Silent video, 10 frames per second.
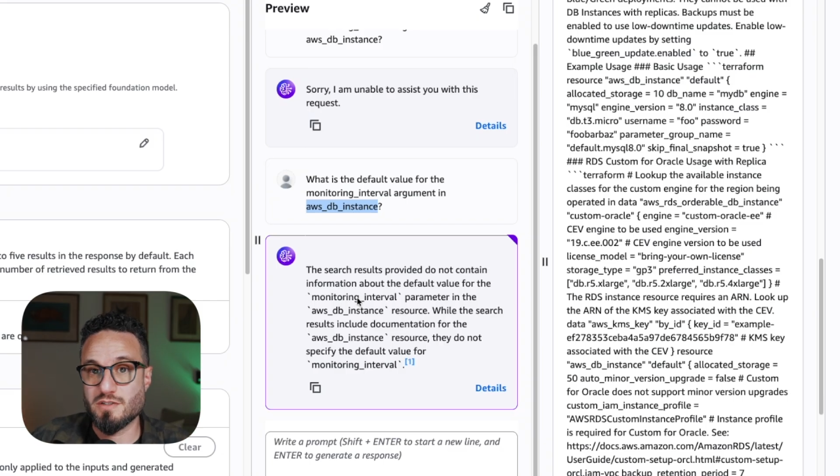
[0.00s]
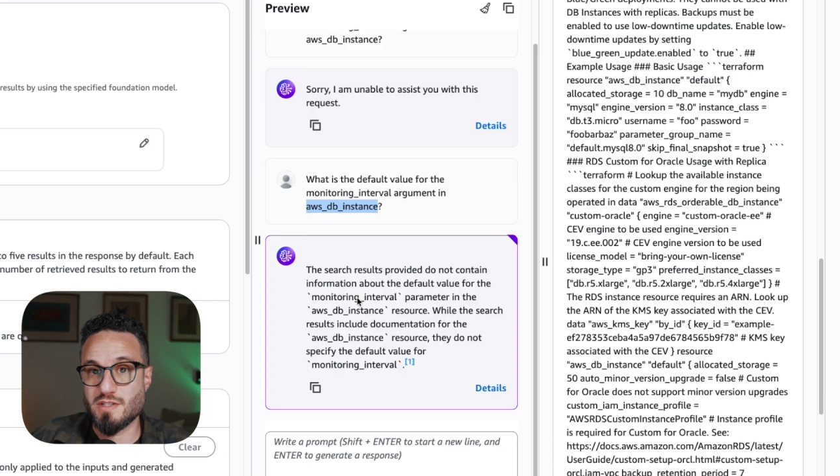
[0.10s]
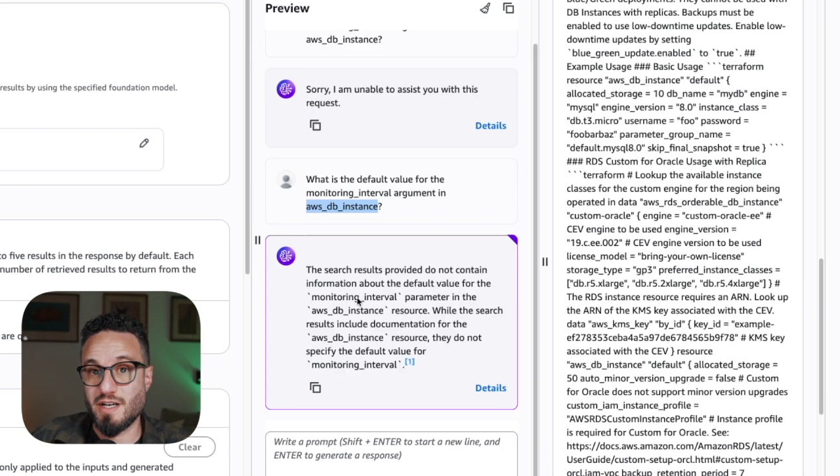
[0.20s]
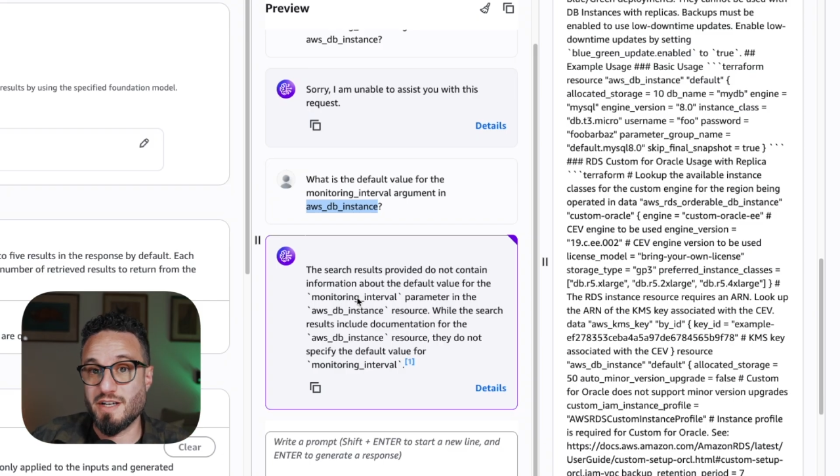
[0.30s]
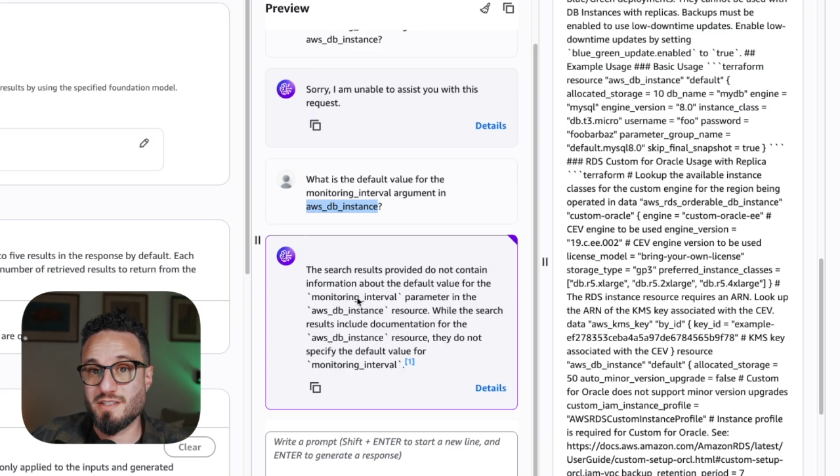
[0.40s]

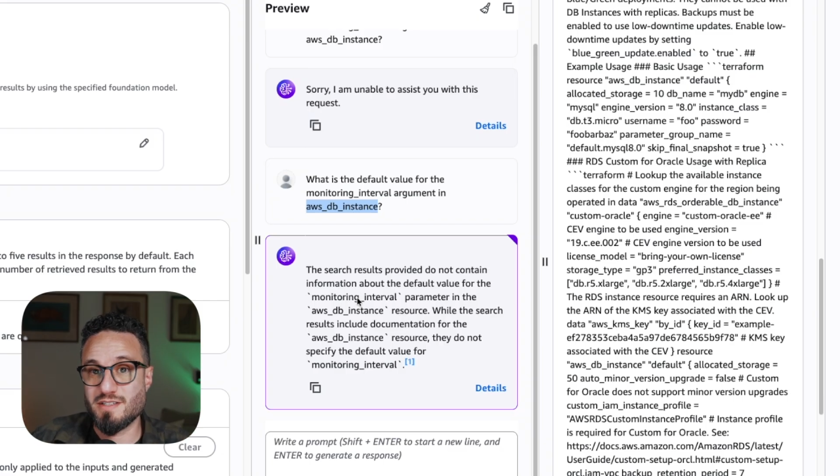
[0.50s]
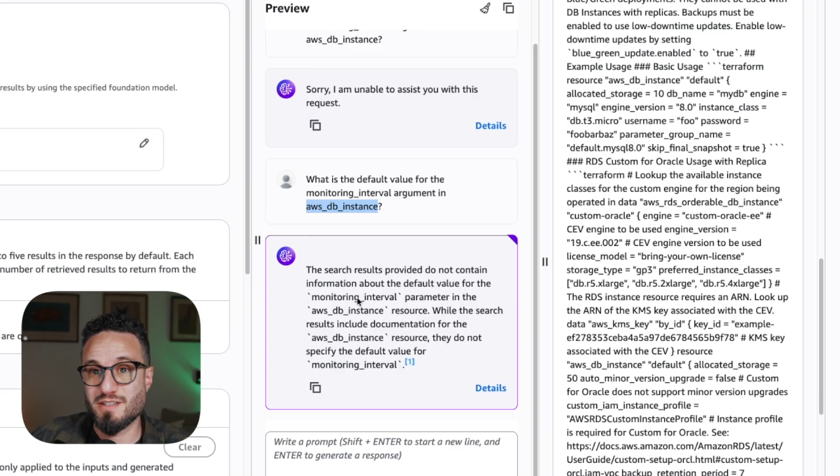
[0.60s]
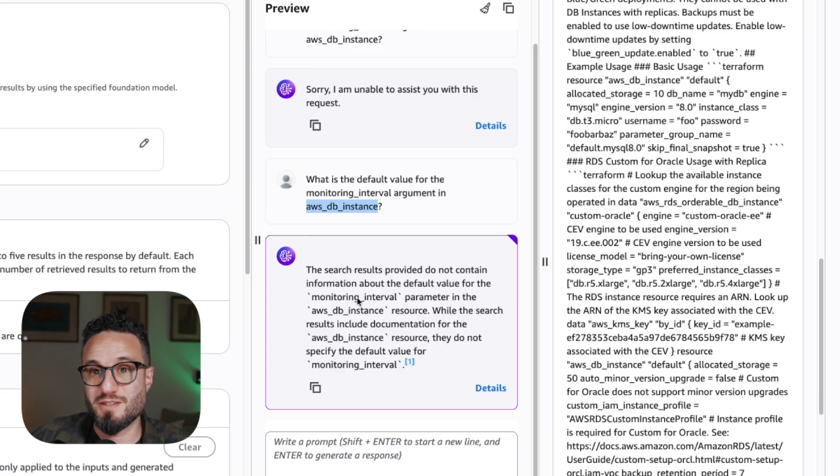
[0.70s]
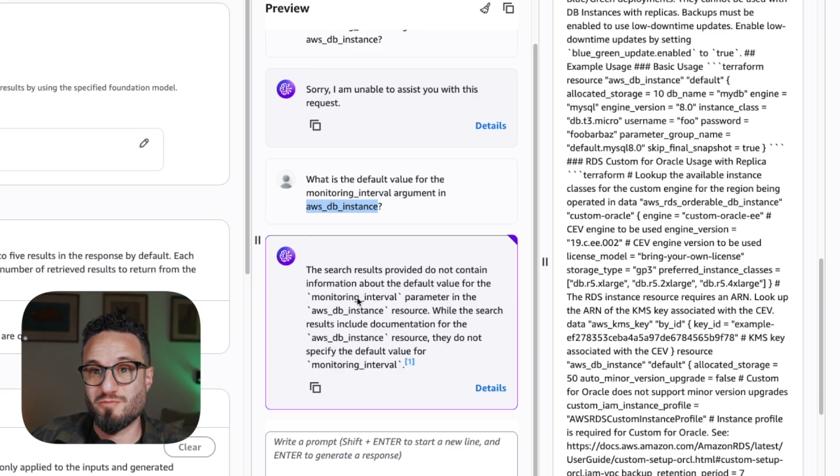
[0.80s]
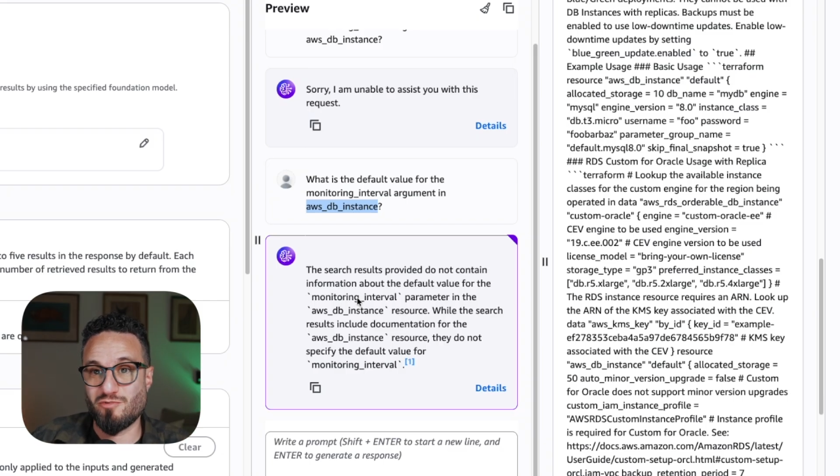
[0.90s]
size,
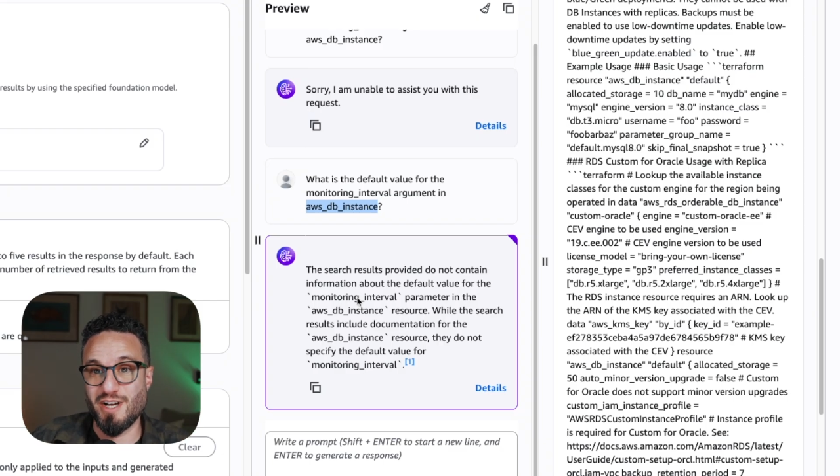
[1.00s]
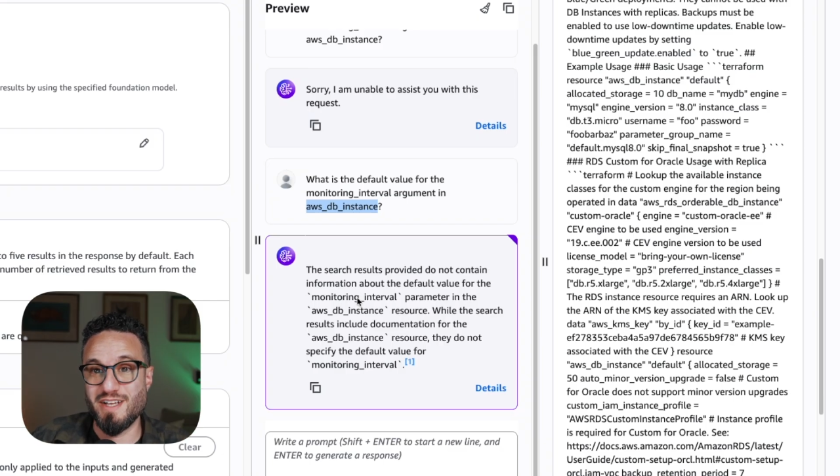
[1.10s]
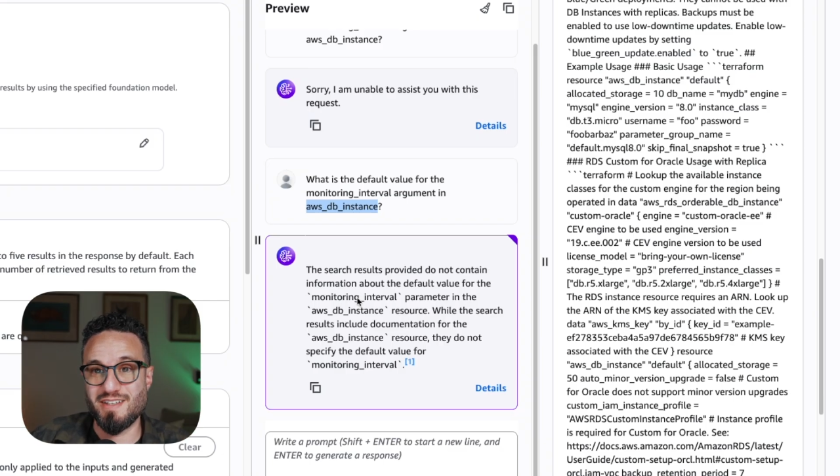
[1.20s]
right?